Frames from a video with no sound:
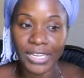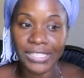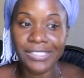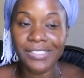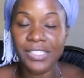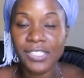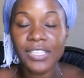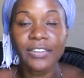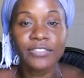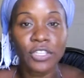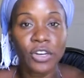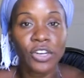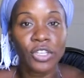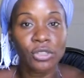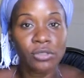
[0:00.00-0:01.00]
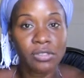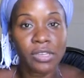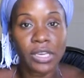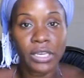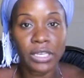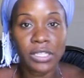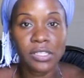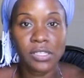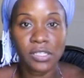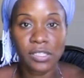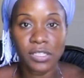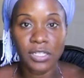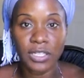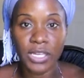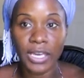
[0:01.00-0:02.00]
And since I've started using it
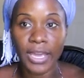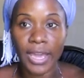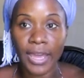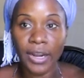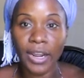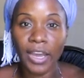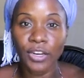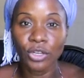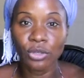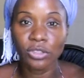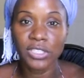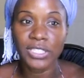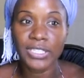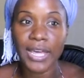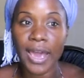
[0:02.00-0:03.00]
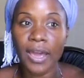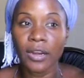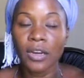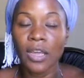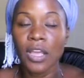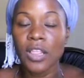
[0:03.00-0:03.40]
consistently again, I noticed that